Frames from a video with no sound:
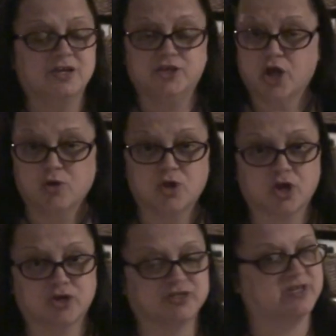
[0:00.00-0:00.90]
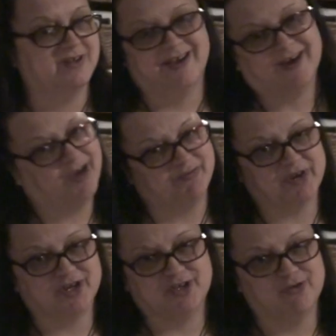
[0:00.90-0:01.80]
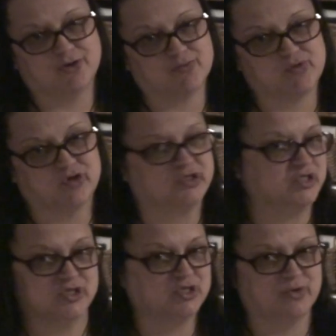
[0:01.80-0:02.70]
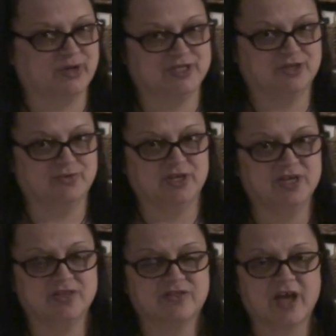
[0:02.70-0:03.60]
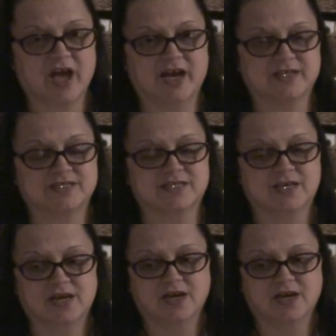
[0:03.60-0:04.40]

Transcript: Yogurt, I'm not a yogurt person, so I don't eat that.